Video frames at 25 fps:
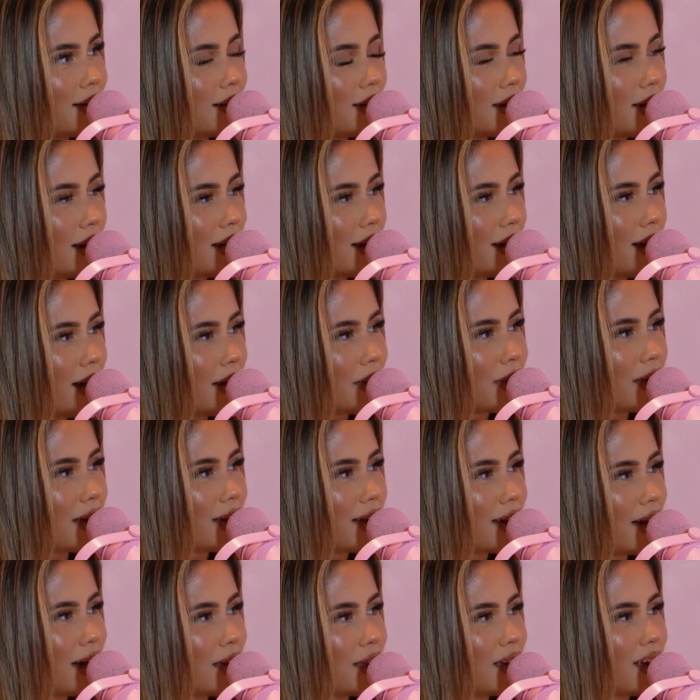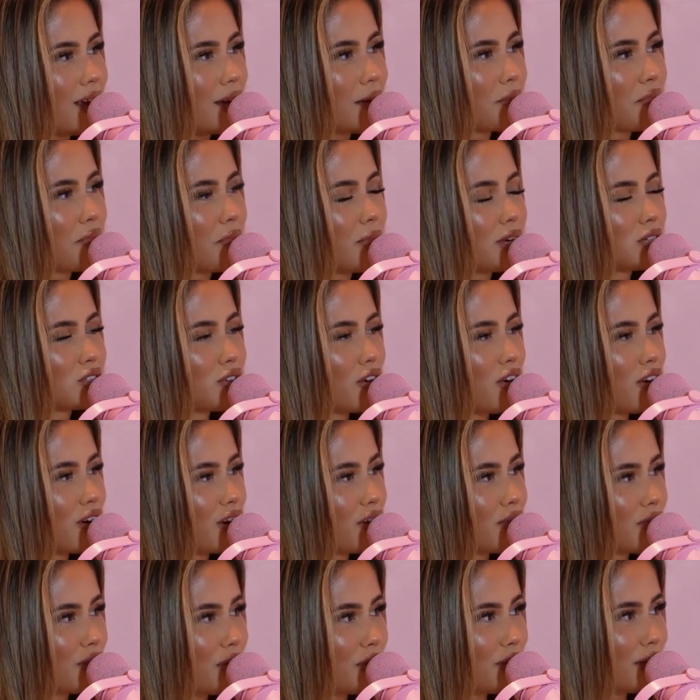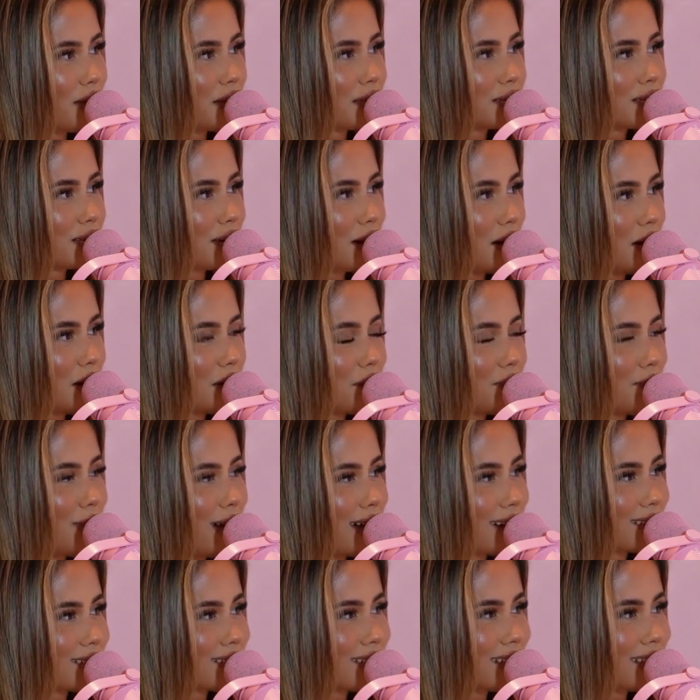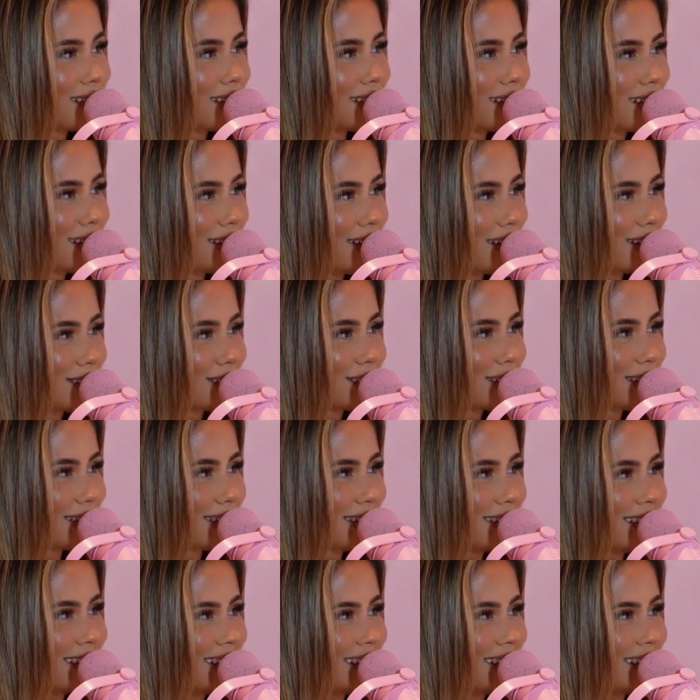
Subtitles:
Yeah, I think majority of the things are kind of maxi in the collection.